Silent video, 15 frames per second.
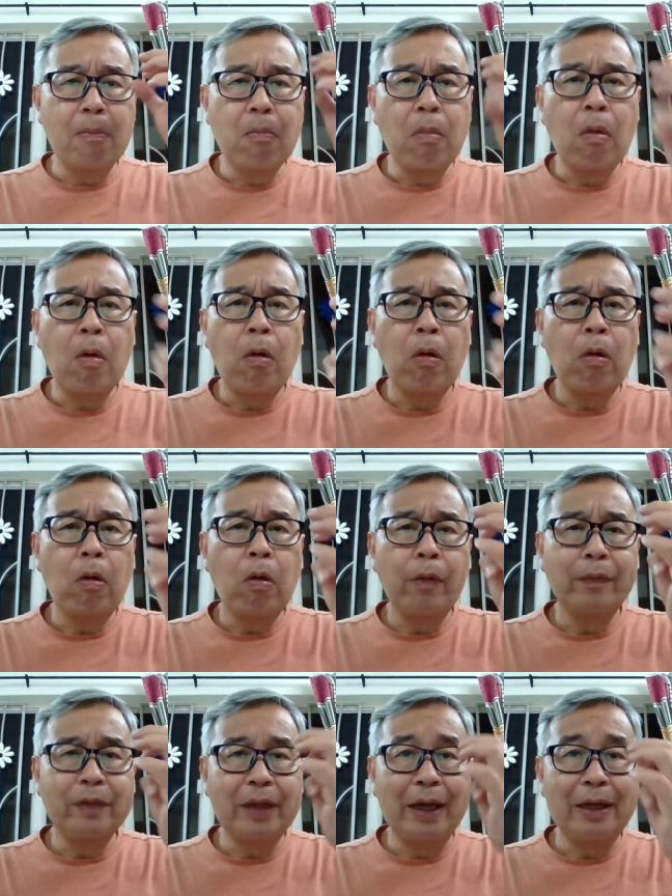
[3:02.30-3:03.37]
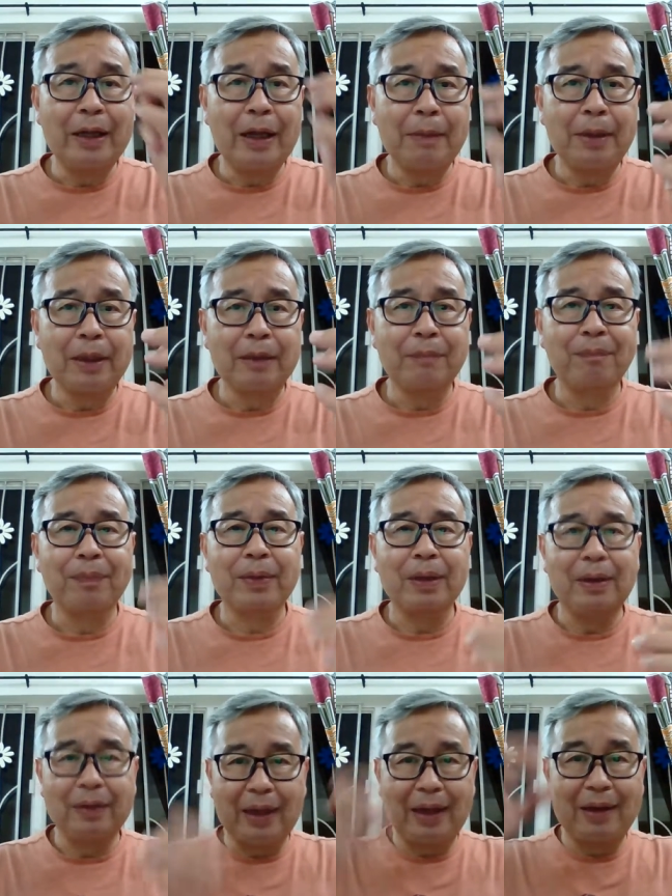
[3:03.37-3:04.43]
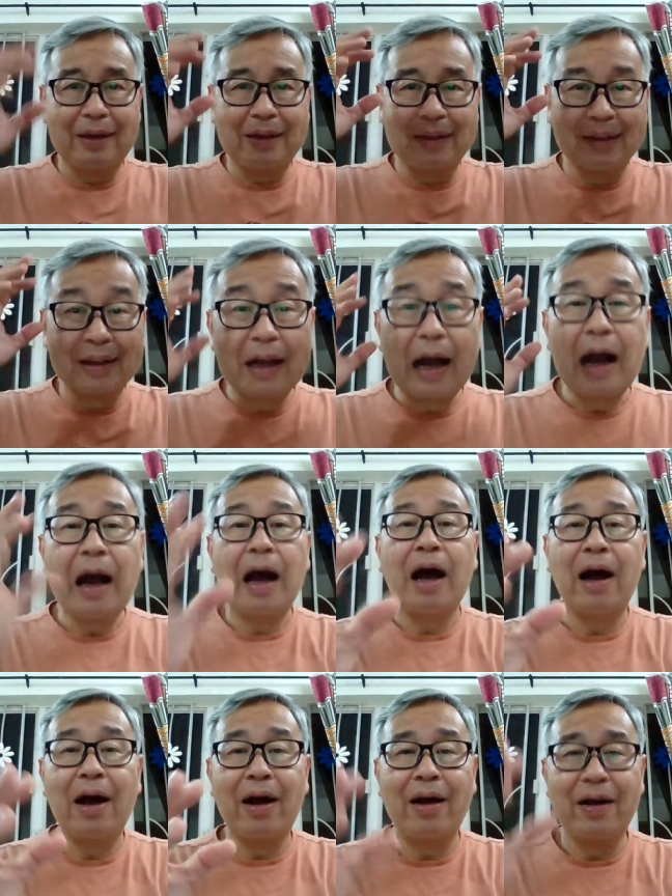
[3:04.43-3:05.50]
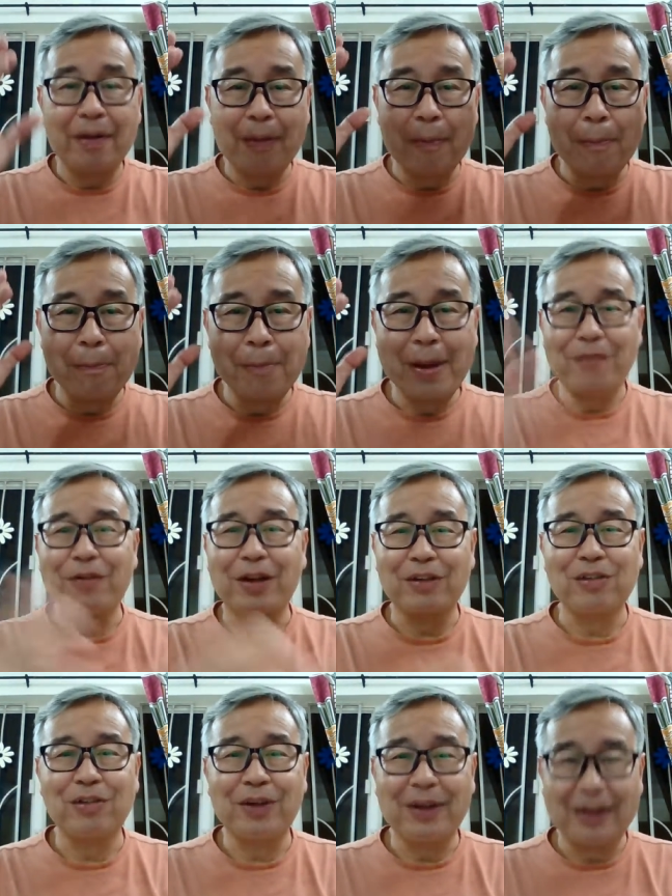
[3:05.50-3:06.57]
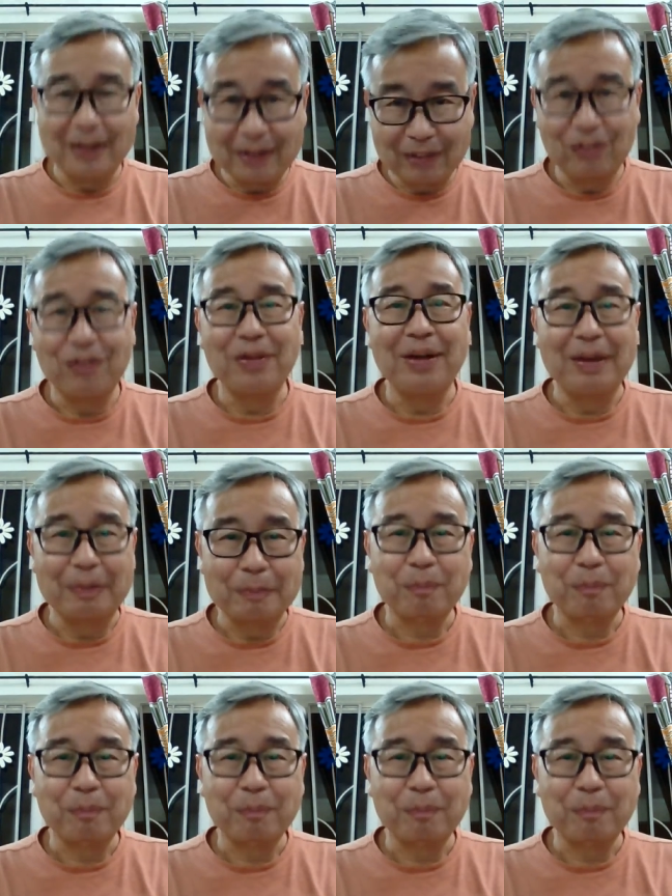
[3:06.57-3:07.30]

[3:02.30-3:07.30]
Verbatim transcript: more dynamic than the car manufacturing industry.